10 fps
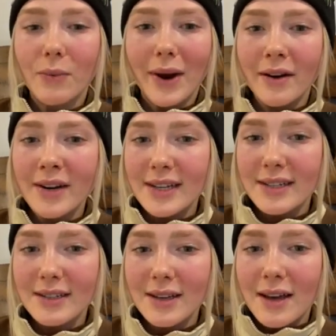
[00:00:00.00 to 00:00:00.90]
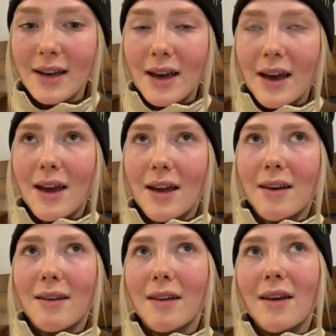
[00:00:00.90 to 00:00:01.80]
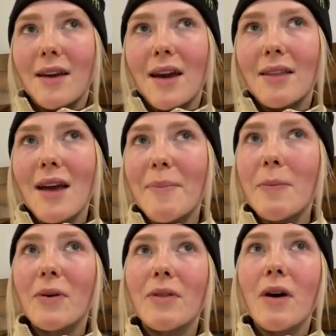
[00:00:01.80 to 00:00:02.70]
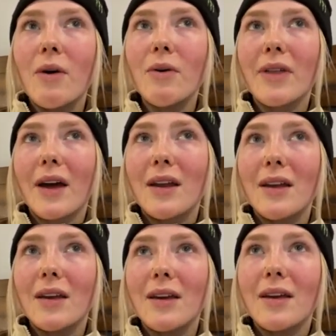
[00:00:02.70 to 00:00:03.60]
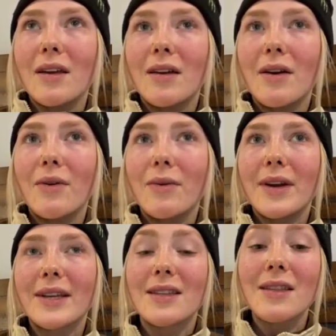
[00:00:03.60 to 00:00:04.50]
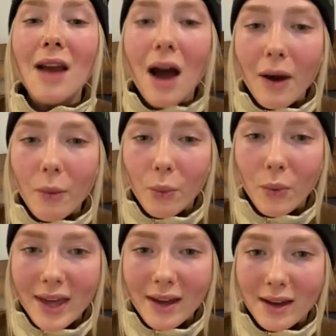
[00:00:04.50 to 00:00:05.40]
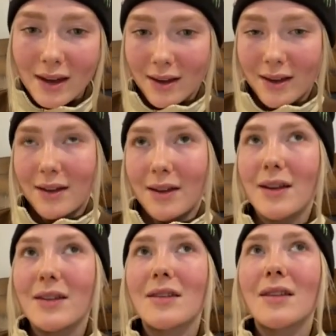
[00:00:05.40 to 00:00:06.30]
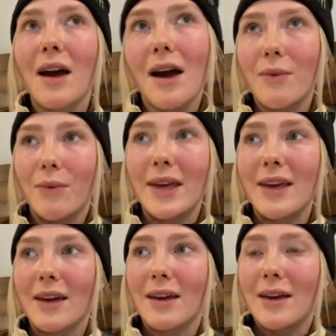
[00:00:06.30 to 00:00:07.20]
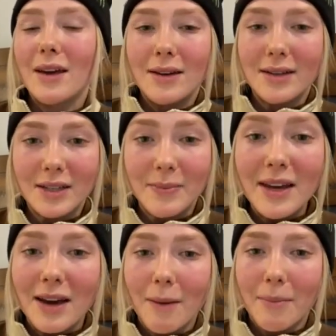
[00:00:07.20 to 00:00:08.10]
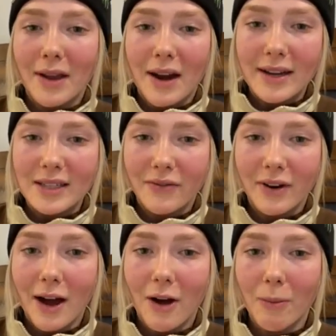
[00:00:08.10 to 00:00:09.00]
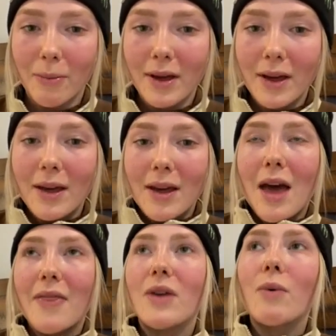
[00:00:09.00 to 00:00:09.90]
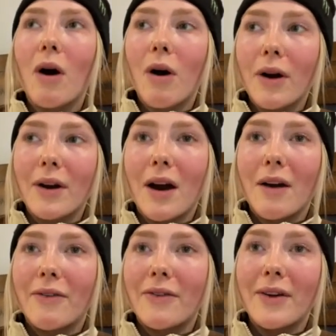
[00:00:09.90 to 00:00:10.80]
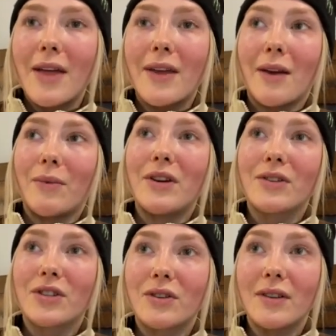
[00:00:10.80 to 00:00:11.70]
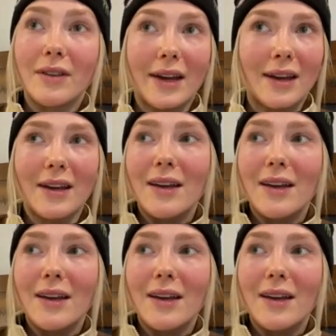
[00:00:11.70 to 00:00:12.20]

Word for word: awareness and and let people know that you know it's not weak. It is not weak to speak up and ask for help and that you are enough and that when you're like